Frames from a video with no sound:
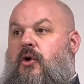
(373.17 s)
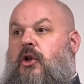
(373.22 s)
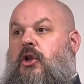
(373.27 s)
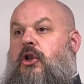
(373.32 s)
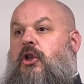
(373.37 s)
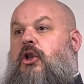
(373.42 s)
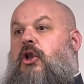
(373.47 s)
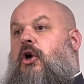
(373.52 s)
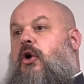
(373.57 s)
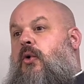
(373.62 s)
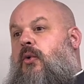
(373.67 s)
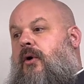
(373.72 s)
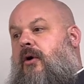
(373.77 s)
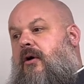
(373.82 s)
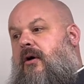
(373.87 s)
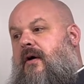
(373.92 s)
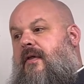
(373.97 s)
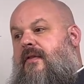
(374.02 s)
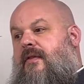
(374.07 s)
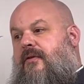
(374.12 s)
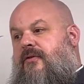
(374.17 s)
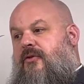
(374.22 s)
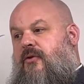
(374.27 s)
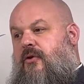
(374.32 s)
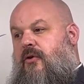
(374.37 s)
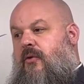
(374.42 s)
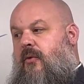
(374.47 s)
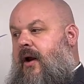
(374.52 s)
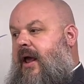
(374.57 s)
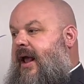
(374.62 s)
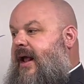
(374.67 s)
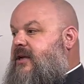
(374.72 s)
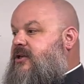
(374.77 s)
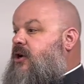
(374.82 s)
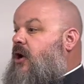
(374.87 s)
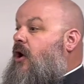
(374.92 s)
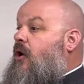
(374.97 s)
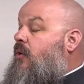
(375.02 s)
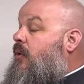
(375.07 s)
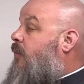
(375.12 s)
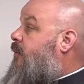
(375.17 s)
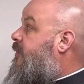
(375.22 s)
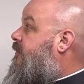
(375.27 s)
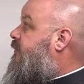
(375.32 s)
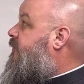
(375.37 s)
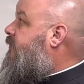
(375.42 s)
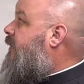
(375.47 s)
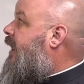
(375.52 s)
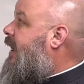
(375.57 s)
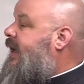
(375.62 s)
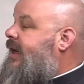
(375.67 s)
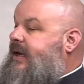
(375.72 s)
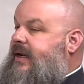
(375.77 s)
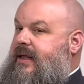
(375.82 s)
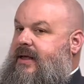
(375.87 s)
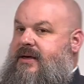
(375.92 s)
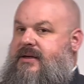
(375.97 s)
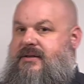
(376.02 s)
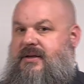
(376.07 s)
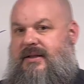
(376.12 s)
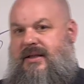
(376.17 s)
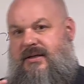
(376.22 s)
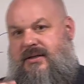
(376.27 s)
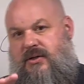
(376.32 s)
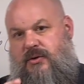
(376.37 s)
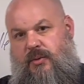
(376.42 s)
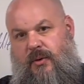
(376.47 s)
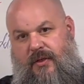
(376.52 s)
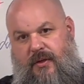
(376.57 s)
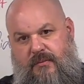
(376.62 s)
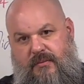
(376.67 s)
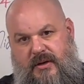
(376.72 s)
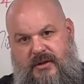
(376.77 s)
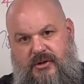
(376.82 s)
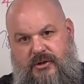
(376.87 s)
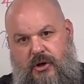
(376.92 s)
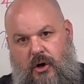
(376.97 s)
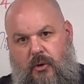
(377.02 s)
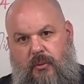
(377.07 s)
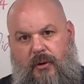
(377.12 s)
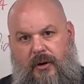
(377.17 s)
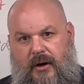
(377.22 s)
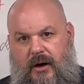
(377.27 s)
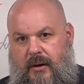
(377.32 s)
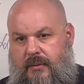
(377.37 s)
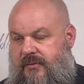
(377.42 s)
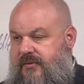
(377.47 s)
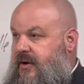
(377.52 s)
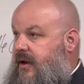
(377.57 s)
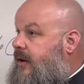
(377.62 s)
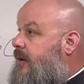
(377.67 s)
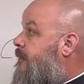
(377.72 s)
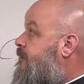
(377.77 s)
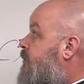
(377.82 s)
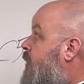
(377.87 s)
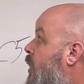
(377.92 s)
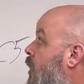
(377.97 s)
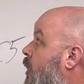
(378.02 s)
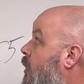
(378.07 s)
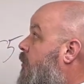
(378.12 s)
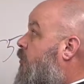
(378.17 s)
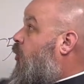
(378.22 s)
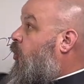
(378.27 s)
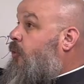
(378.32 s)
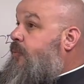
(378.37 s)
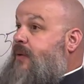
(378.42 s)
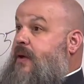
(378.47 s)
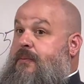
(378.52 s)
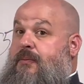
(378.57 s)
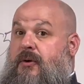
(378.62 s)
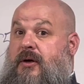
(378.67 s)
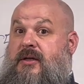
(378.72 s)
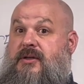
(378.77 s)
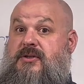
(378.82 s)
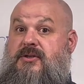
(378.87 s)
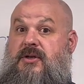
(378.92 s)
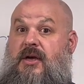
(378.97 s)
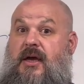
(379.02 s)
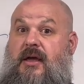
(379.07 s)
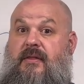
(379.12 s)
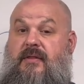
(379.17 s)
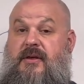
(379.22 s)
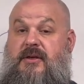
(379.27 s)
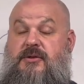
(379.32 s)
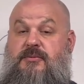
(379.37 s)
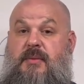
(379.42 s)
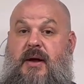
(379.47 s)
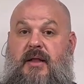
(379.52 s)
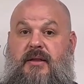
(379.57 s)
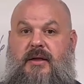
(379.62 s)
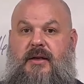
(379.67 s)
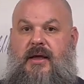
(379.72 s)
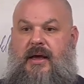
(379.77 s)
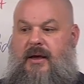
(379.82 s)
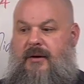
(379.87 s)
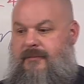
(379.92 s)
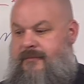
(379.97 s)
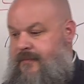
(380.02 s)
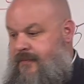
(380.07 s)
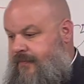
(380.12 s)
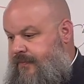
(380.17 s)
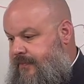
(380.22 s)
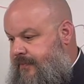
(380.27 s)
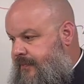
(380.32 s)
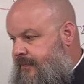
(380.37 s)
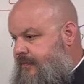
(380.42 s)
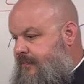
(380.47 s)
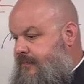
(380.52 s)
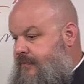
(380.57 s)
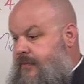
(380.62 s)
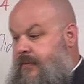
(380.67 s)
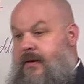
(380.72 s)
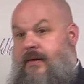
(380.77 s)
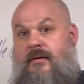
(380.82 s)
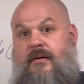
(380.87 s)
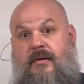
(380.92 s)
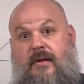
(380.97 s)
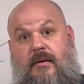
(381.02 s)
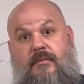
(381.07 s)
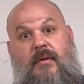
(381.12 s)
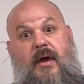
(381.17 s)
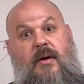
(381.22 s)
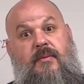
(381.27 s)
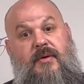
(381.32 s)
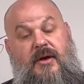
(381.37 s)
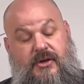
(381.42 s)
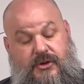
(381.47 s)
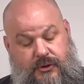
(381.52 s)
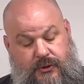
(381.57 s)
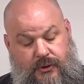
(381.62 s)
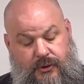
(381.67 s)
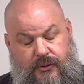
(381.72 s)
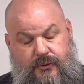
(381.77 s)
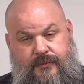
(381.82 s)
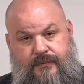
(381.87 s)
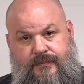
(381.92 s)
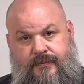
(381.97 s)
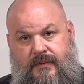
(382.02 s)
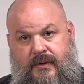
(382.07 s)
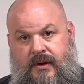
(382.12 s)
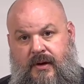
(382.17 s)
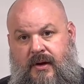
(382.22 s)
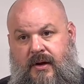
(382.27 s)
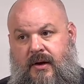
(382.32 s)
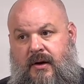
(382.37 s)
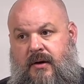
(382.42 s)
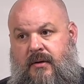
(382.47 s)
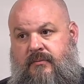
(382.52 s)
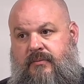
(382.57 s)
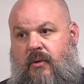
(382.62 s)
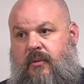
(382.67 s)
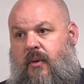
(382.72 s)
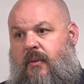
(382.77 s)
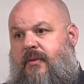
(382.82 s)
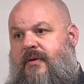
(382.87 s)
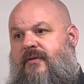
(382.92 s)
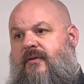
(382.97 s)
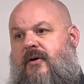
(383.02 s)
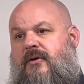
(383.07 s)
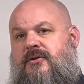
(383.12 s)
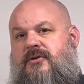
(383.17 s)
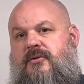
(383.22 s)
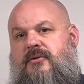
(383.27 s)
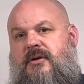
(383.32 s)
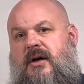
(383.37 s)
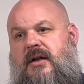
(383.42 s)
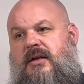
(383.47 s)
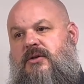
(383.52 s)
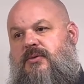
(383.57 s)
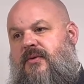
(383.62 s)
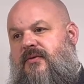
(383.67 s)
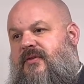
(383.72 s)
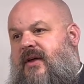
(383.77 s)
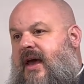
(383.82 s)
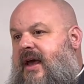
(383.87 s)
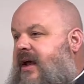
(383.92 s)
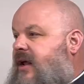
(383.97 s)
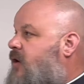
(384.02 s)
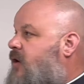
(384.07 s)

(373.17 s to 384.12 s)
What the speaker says: lower on the total range, what we find is, and this is where the misnomer comes in, more people can sing this melody. That may be true, but what we've also done is we've taken